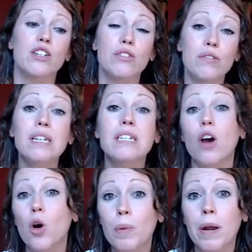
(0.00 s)
you do need
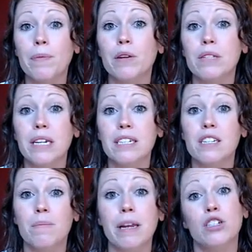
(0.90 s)
to open up those links
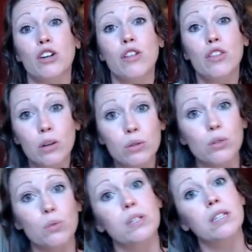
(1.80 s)
to make sure that those
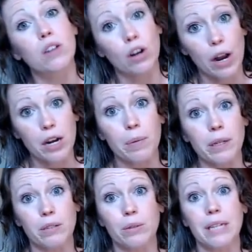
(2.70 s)
sources are
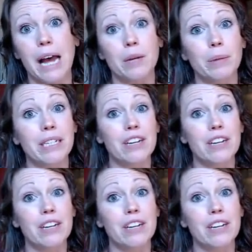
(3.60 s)
credible and reliable.